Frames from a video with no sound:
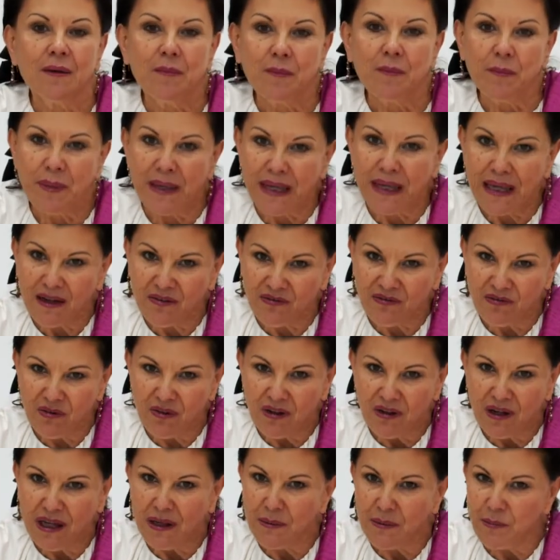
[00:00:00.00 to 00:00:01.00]

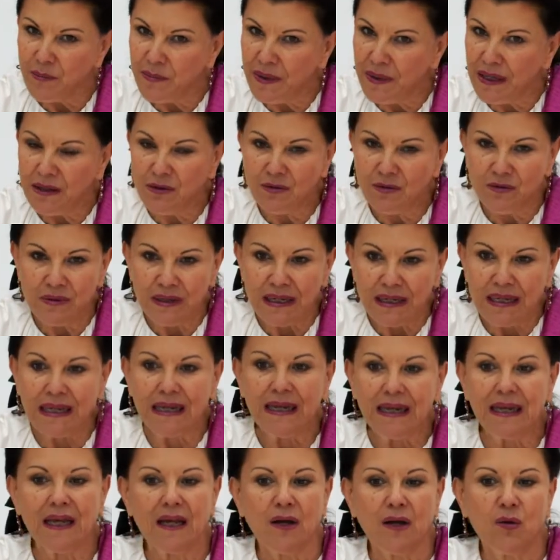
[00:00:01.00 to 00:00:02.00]
Be
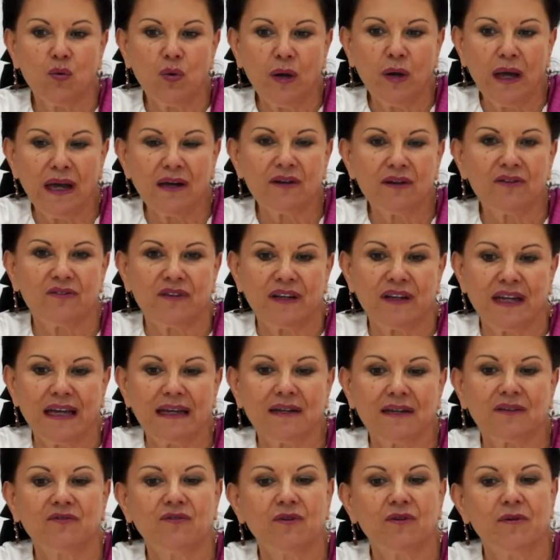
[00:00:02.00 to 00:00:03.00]
really aware of it.
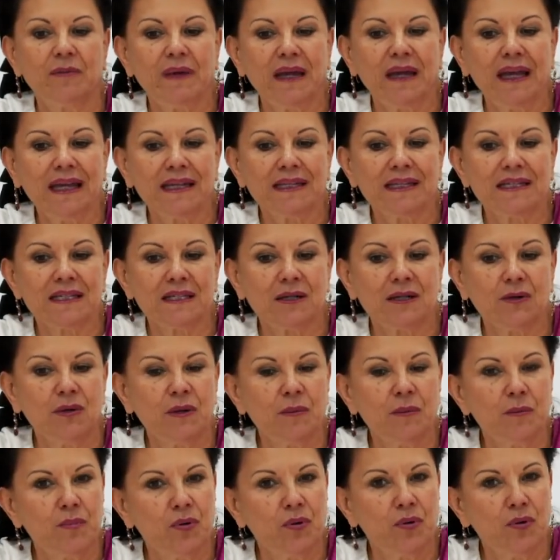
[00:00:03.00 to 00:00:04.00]
For me, it's so
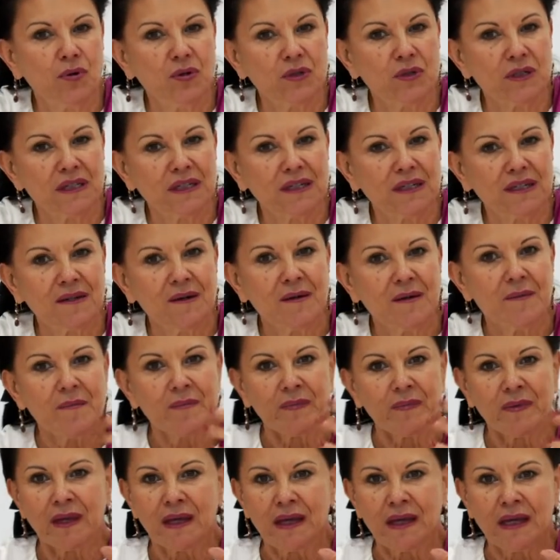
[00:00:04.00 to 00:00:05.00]
important.
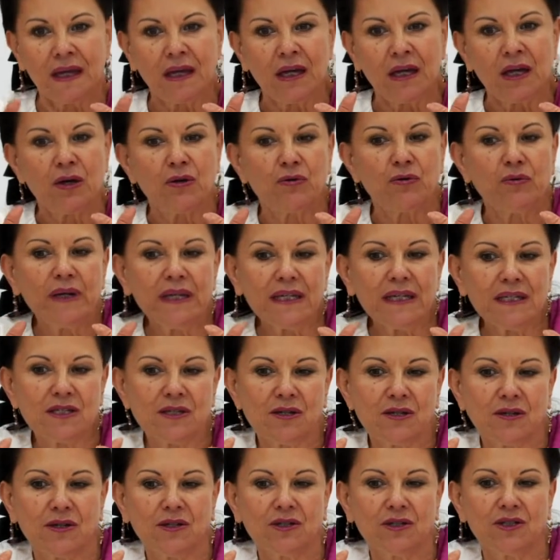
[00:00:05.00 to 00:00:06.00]

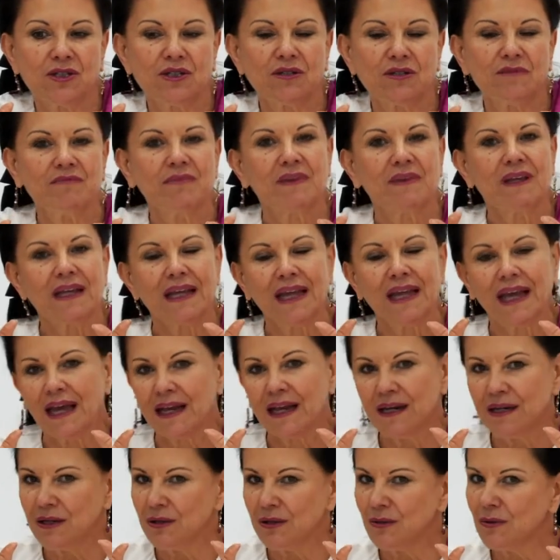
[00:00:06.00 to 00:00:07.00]
Research
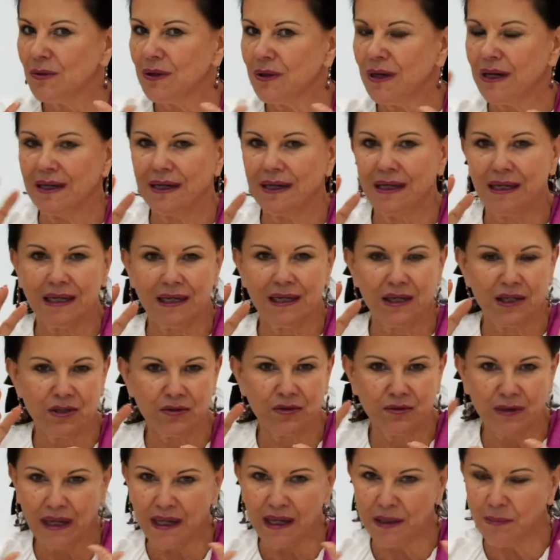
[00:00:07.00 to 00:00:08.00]
can do an
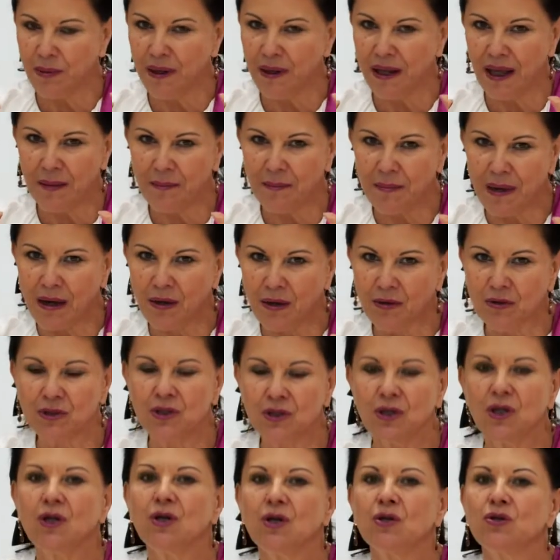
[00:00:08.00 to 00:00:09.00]
incredible amount
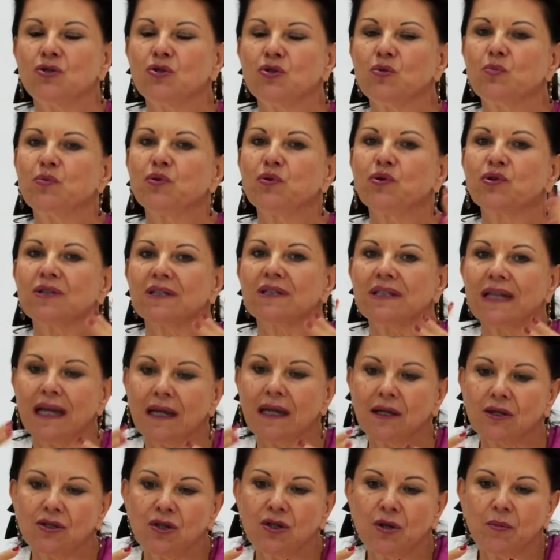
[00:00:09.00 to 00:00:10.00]
to
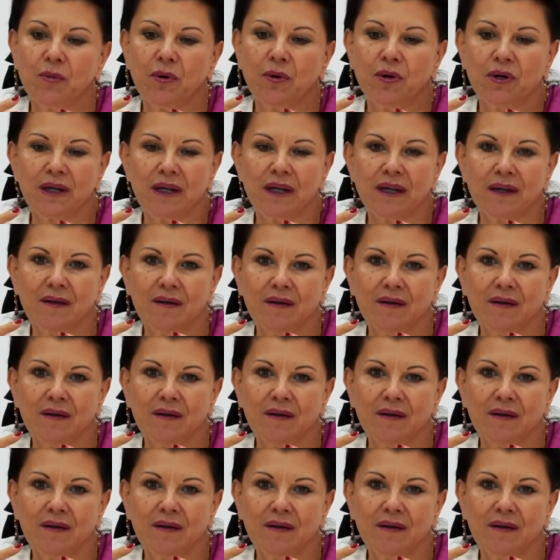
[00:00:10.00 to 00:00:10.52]
protect your body.